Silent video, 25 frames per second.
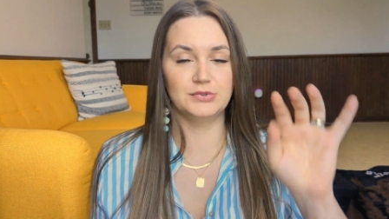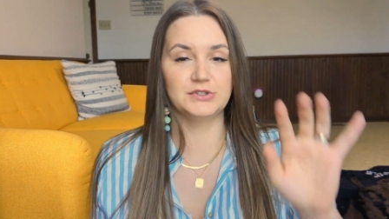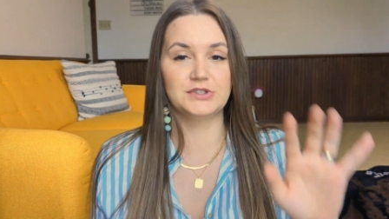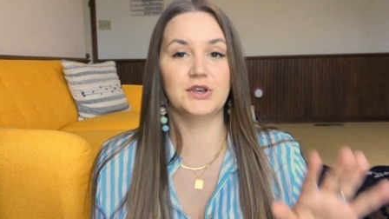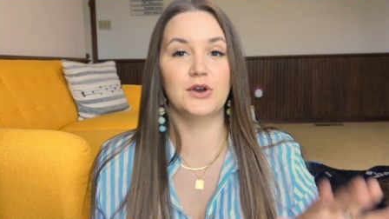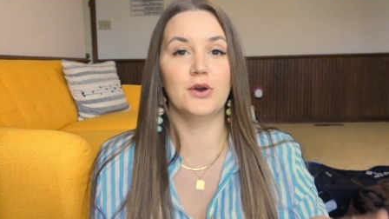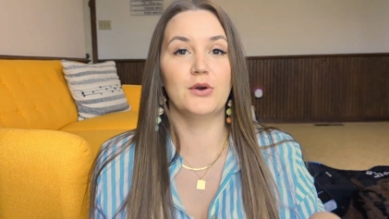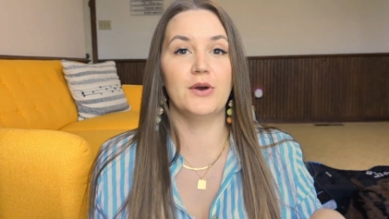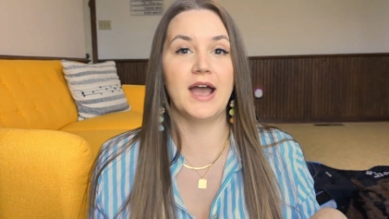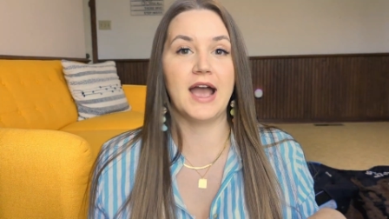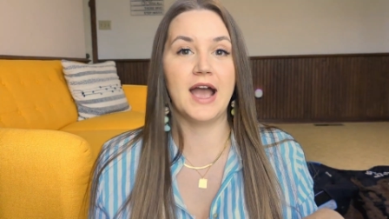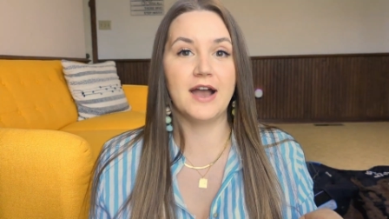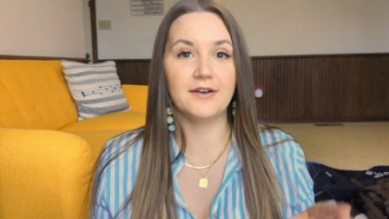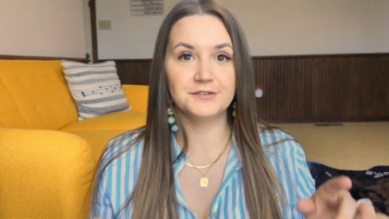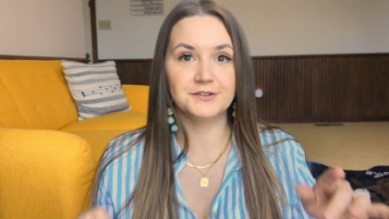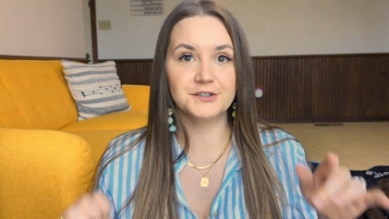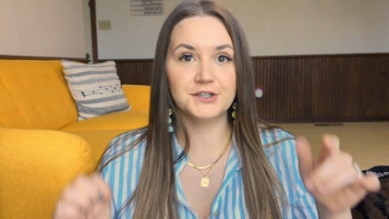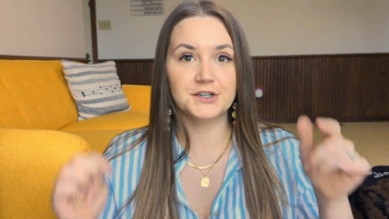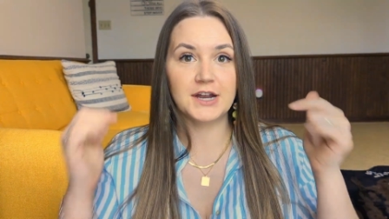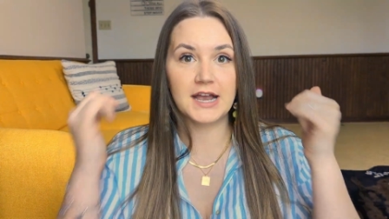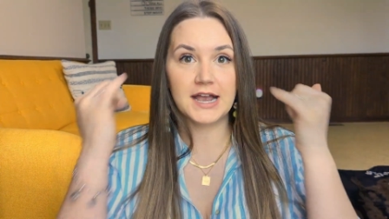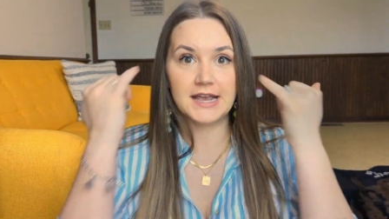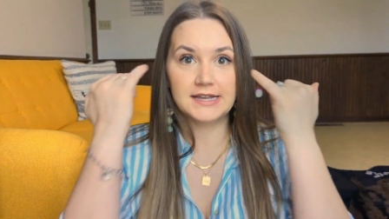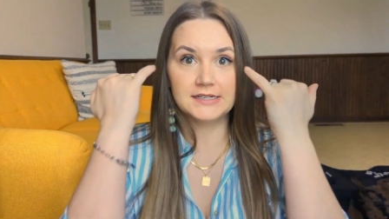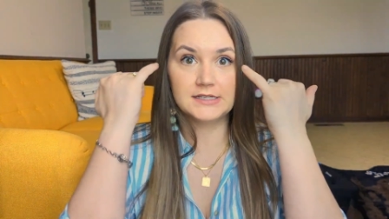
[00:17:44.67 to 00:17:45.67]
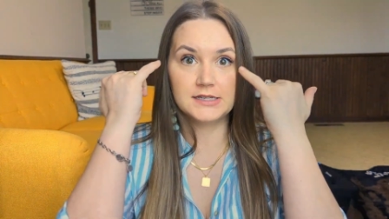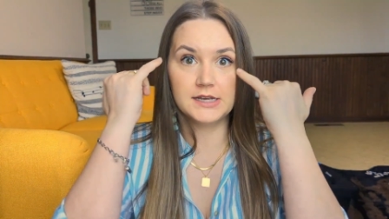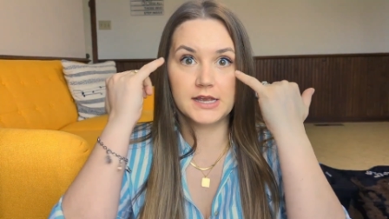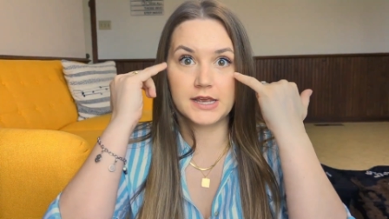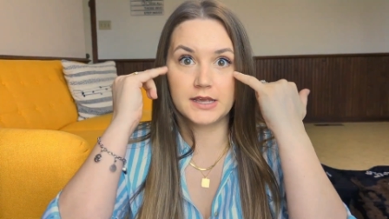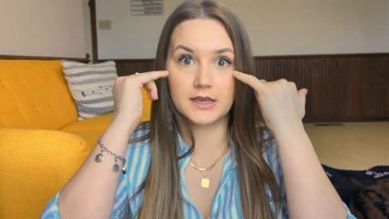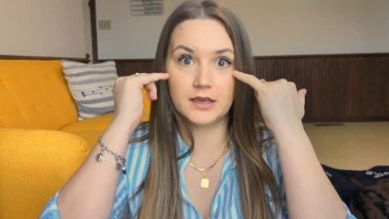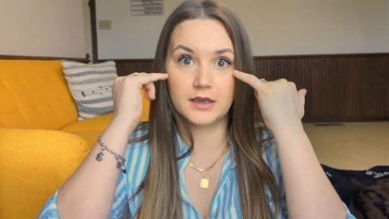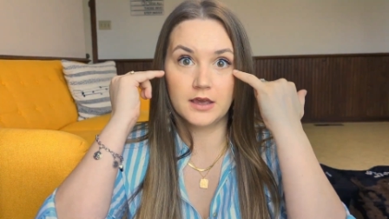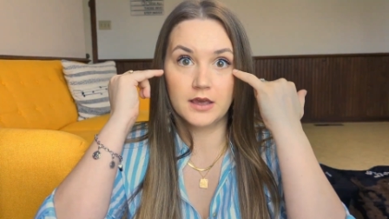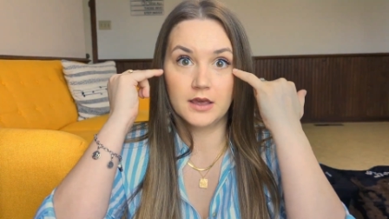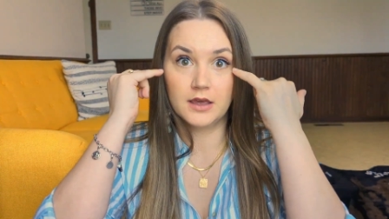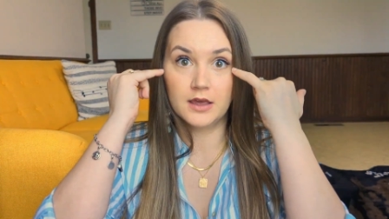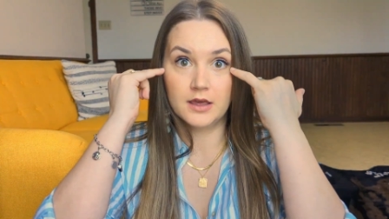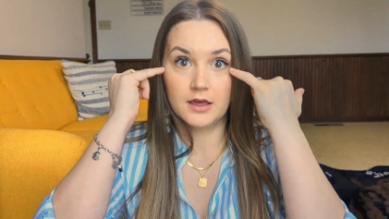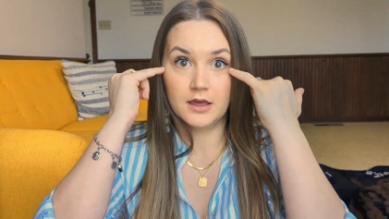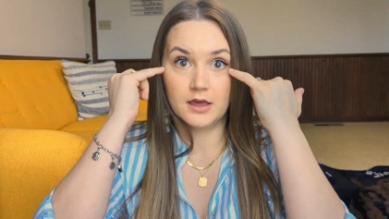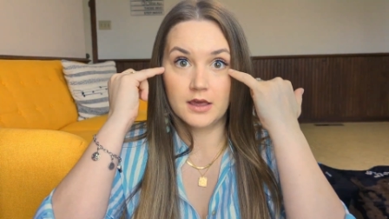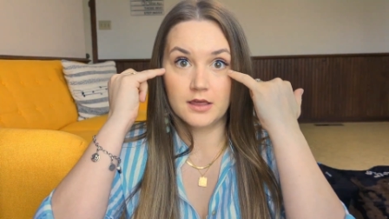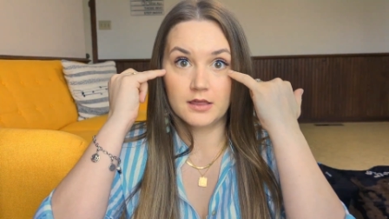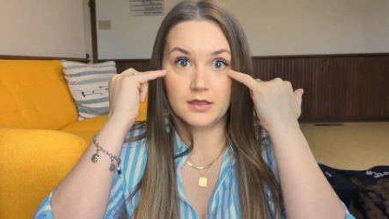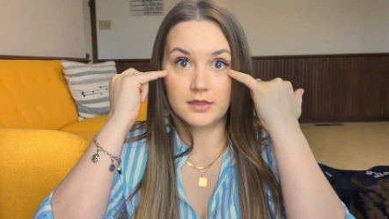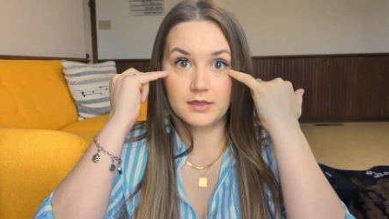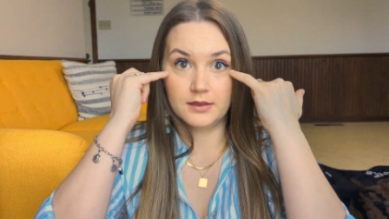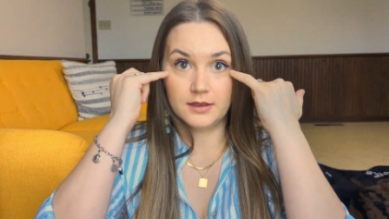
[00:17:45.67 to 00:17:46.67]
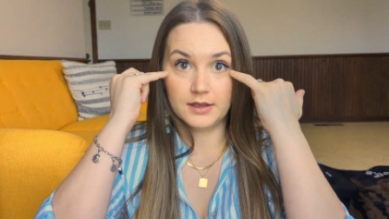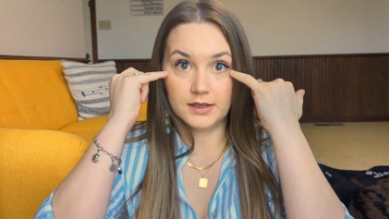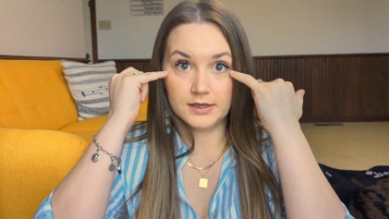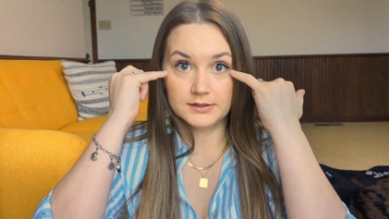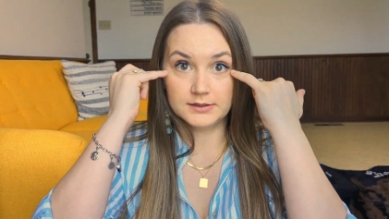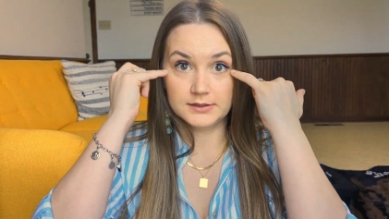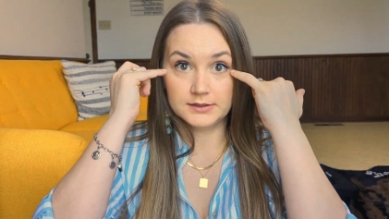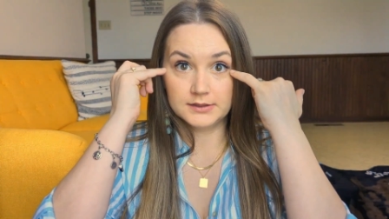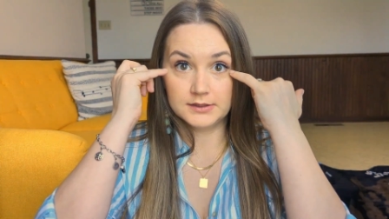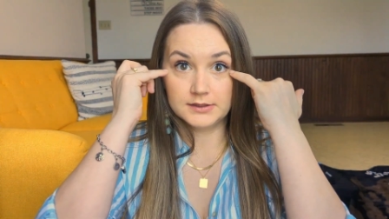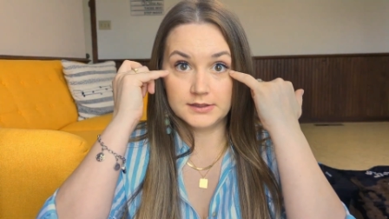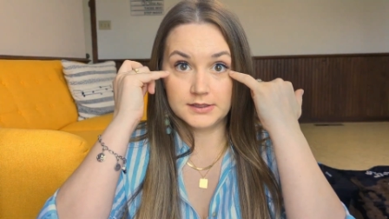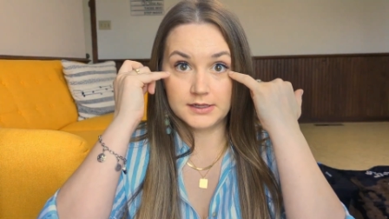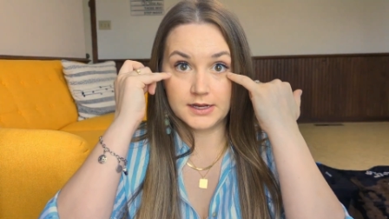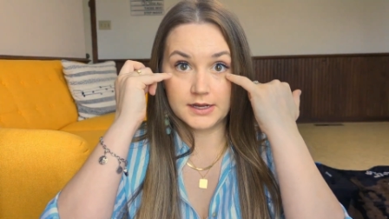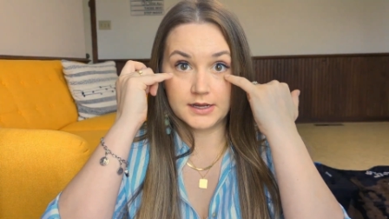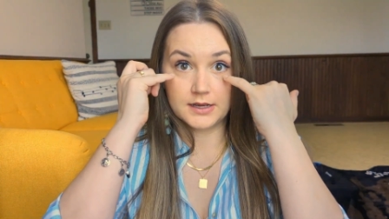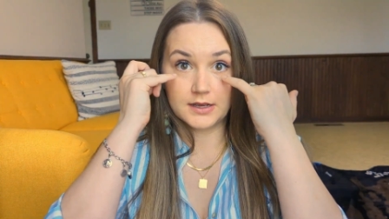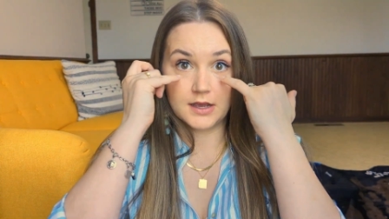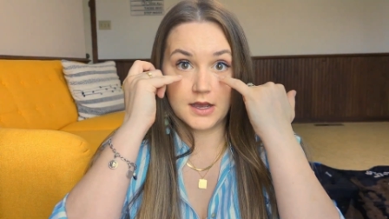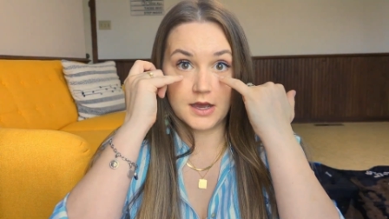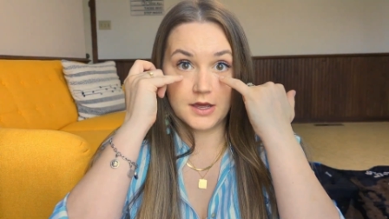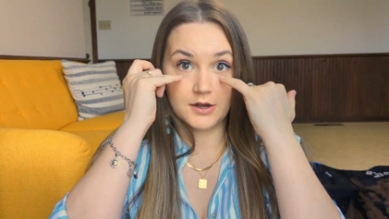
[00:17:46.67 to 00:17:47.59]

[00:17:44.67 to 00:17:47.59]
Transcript: So after I take the stick